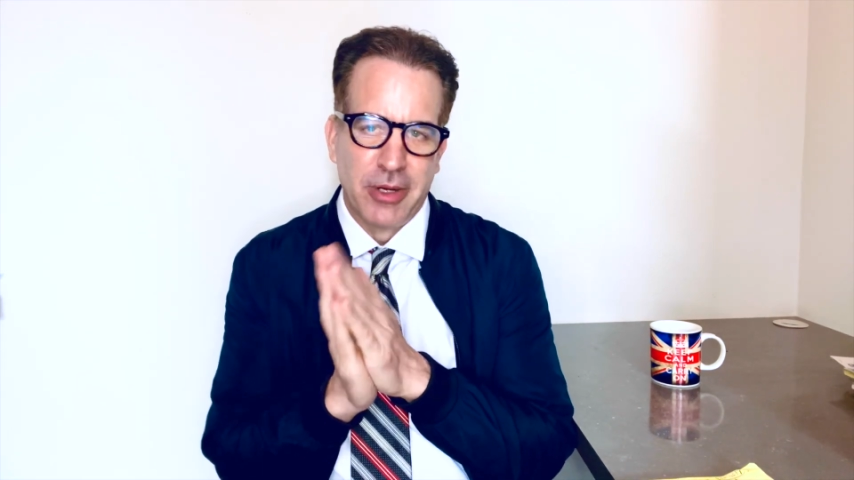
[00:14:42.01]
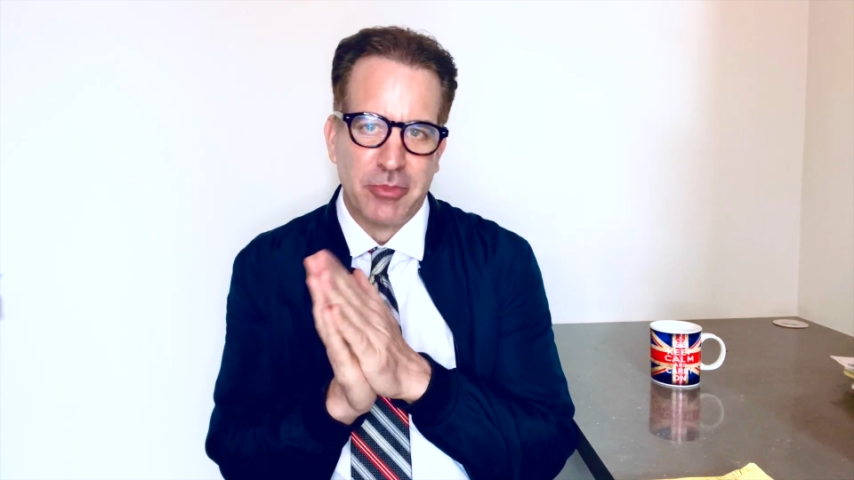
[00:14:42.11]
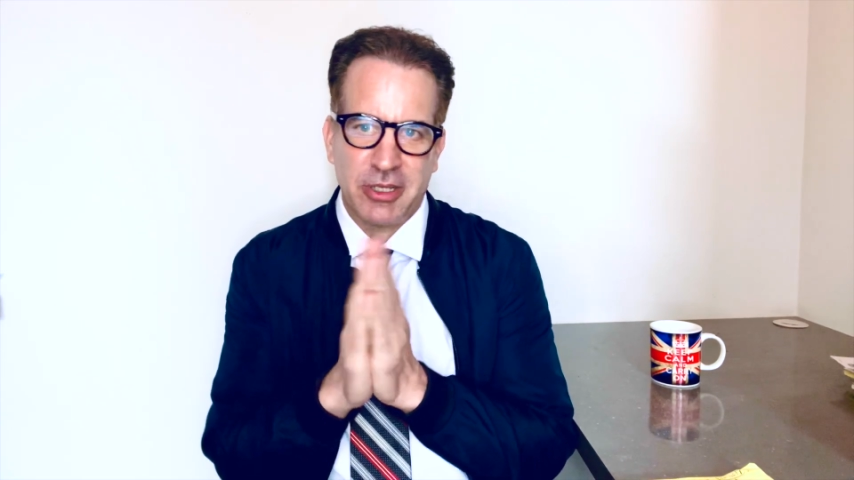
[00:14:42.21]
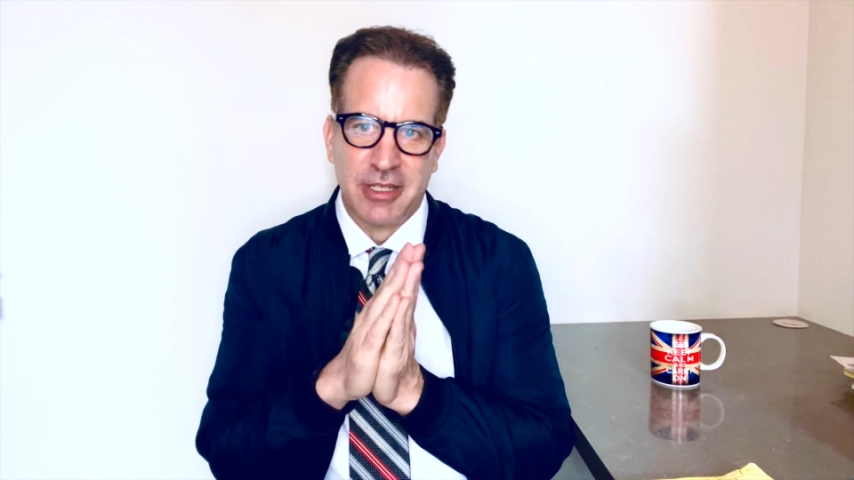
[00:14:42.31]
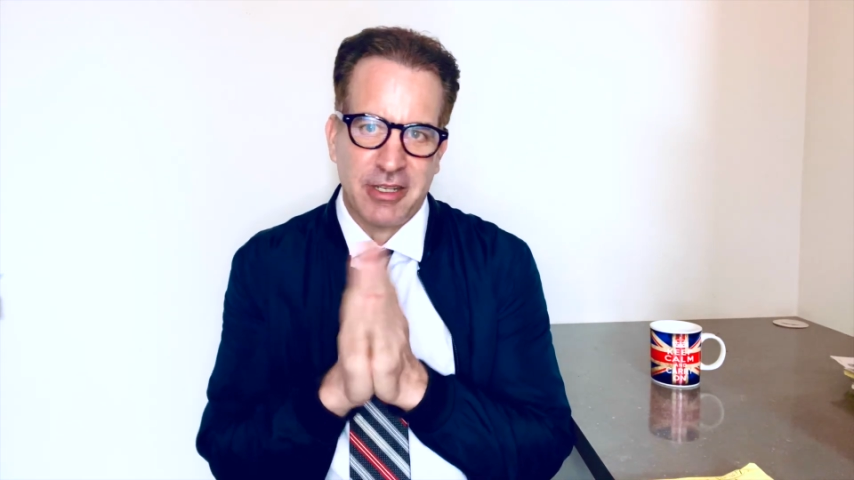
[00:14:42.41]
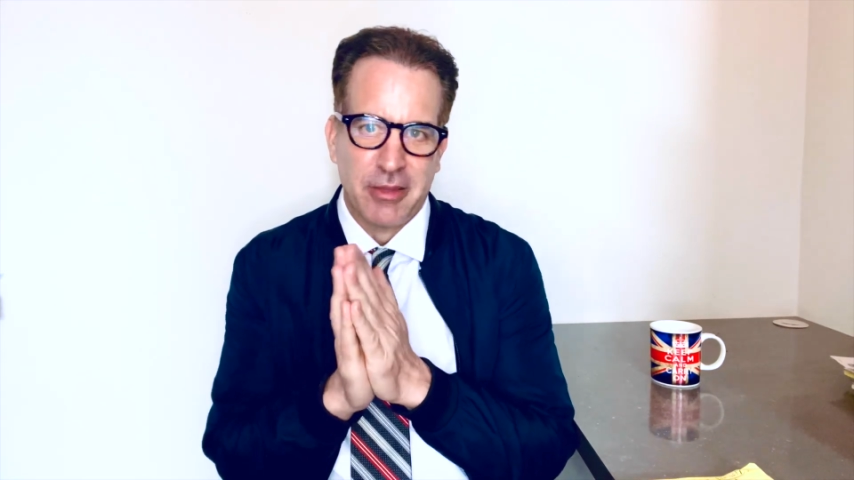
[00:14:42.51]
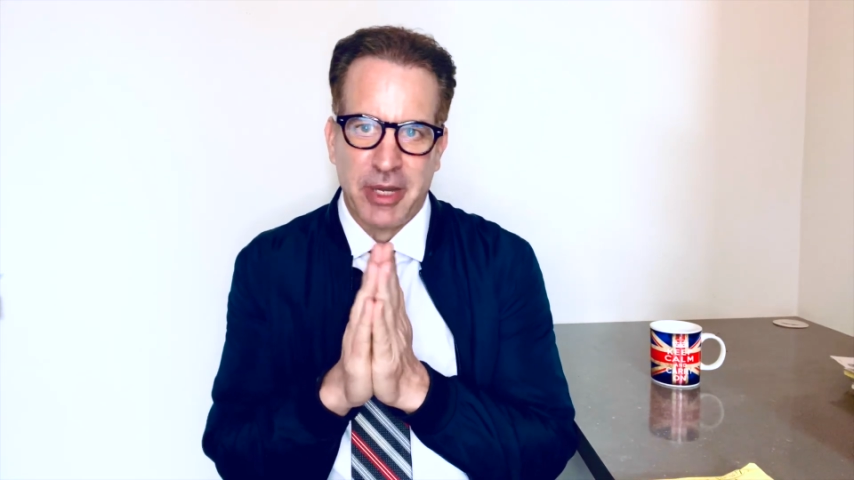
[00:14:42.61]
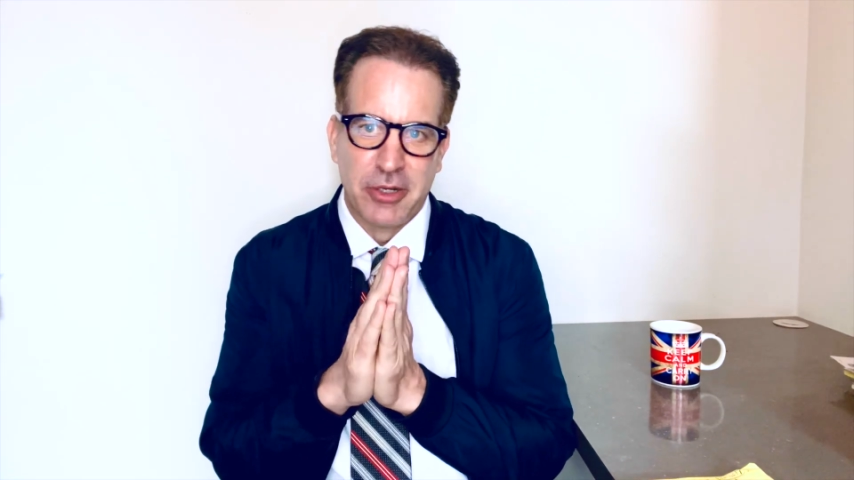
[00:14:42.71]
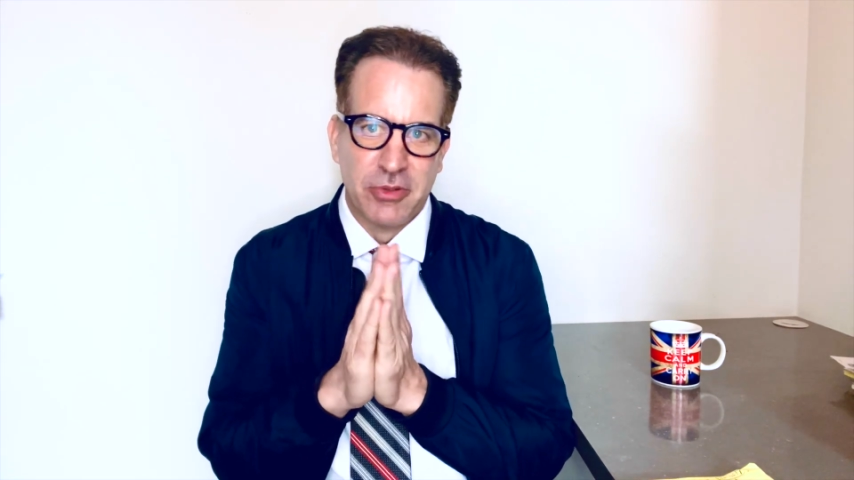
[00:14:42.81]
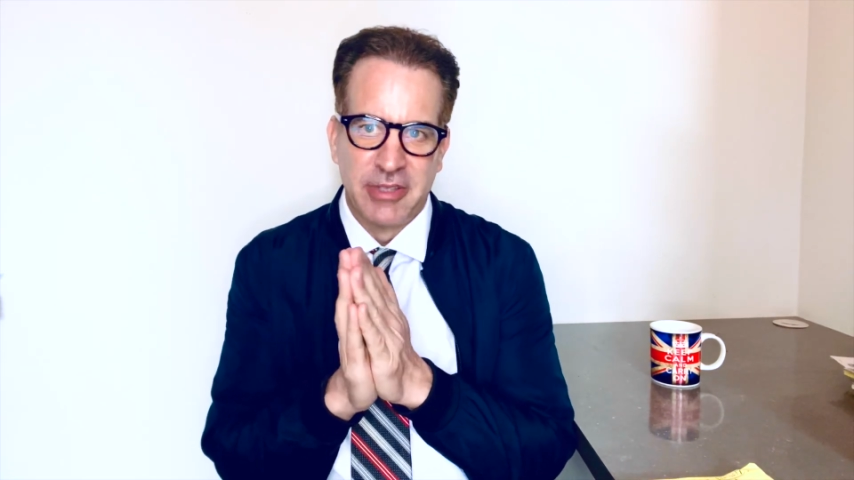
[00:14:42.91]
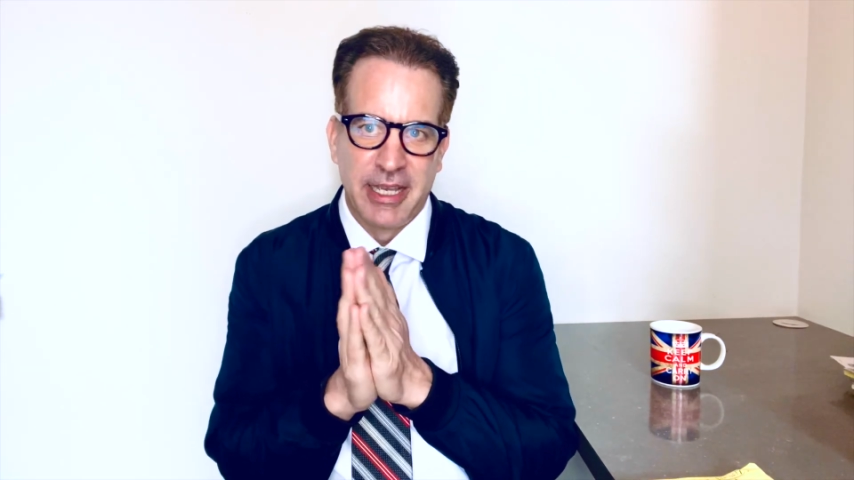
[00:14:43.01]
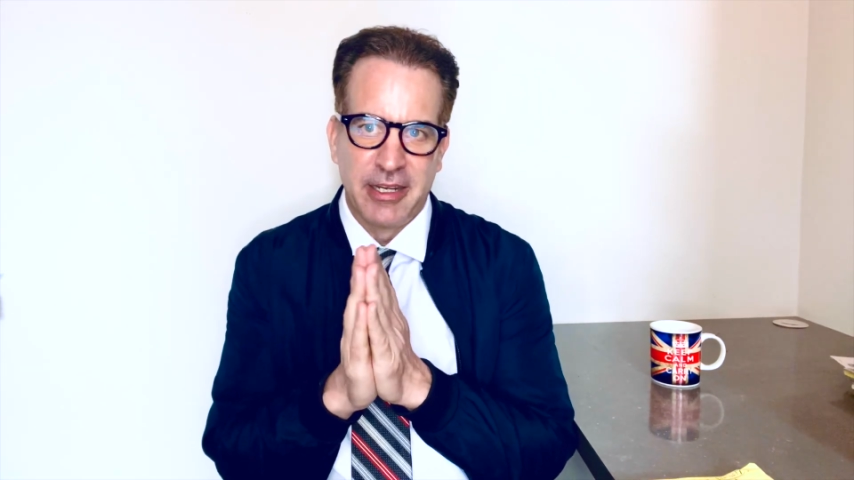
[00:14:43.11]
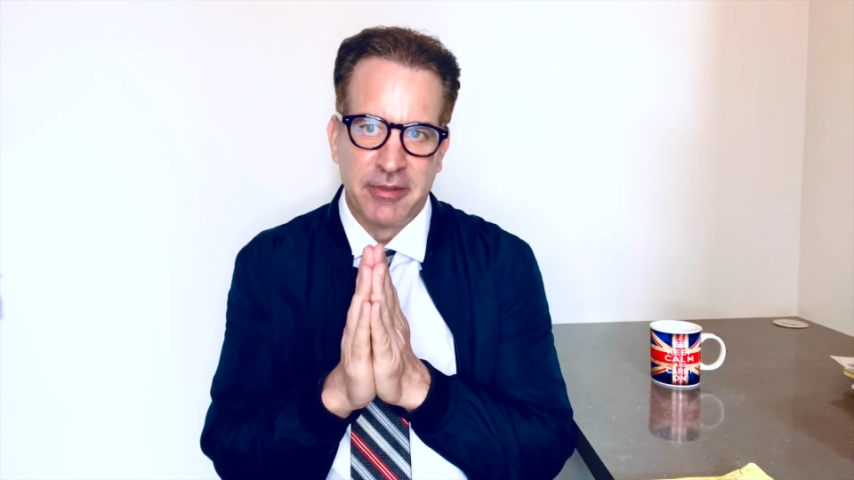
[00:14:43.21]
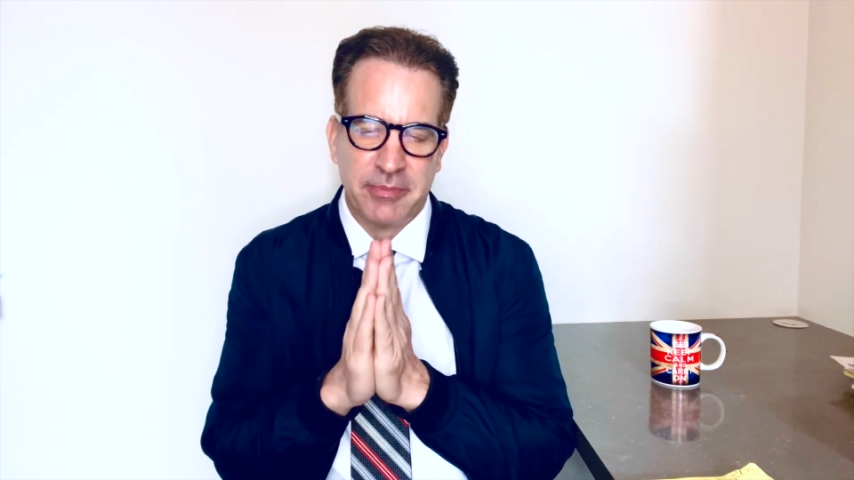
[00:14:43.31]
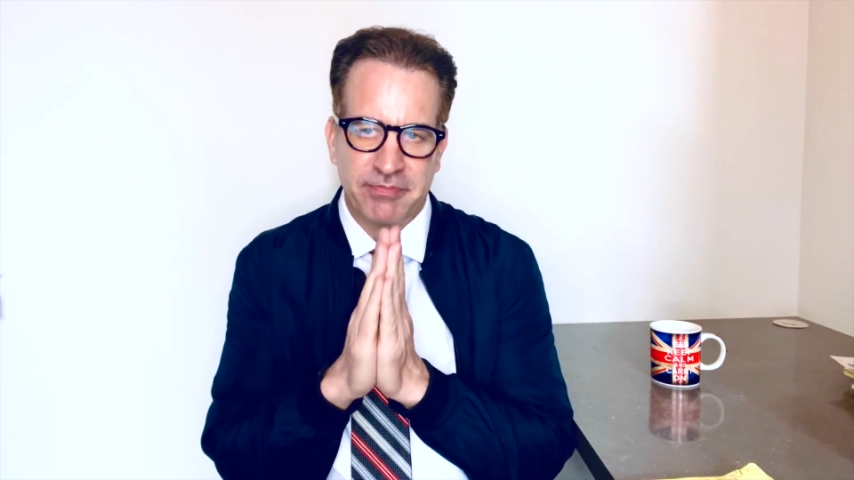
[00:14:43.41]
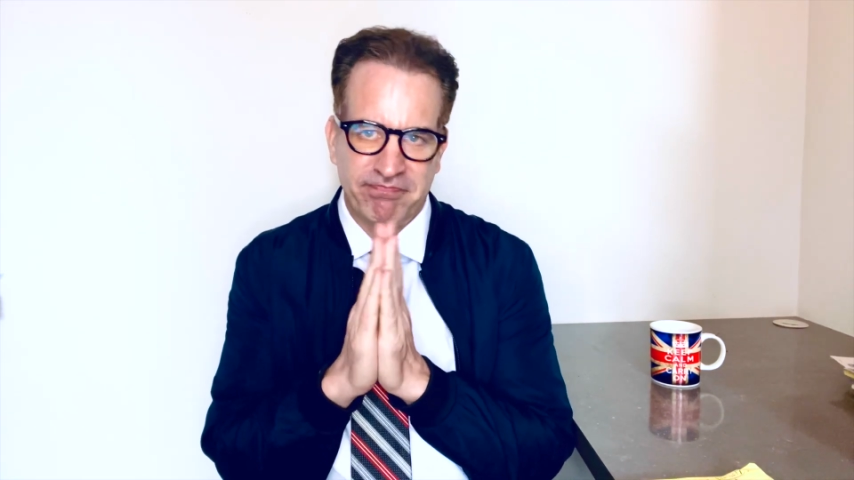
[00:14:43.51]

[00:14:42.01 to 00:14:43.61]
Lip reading: when I'm looking into the micro data.